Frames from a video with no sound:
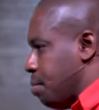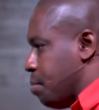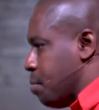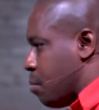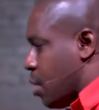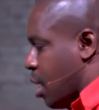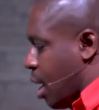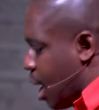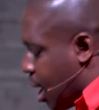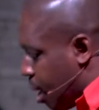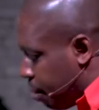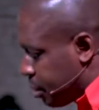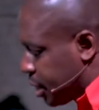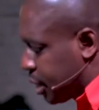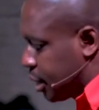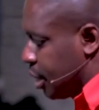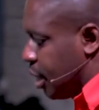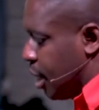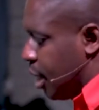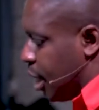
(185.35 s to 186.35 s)

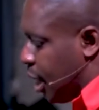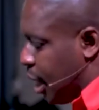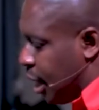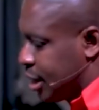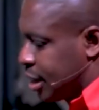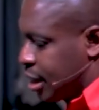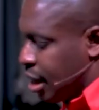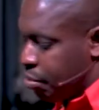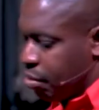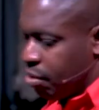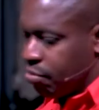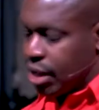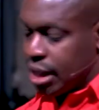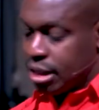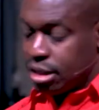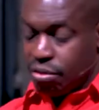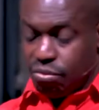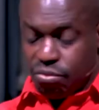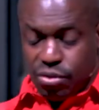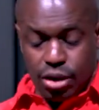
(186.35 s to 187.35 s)
Perhaps they lead some of us
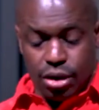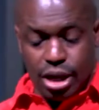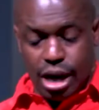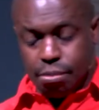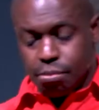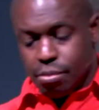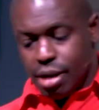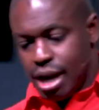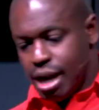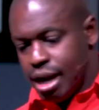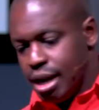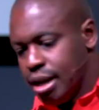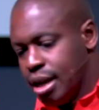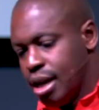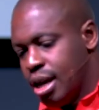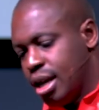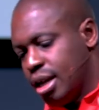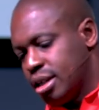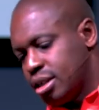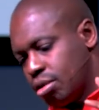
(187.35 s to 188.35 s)
to feel like, man,
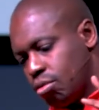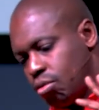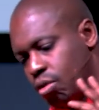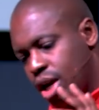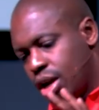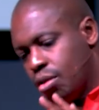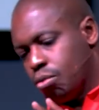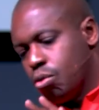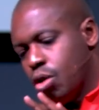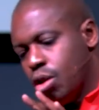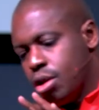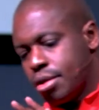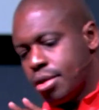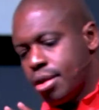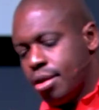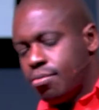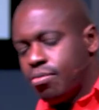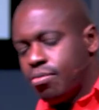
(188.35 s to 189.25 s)
is it really worth it